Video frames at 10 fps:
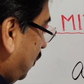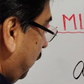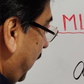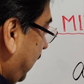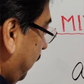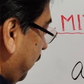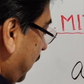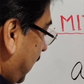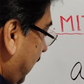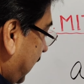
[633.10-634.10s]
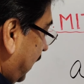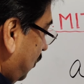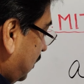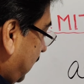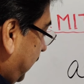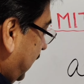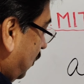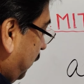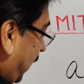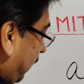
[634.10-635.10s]
into 5 into 7
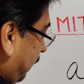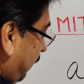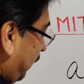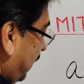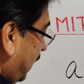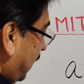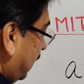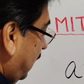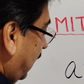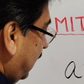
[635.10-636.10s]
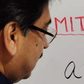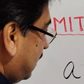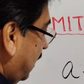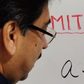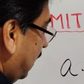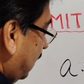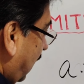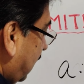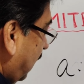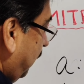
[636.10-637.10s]
into 5, that is
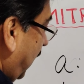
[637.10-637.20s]
30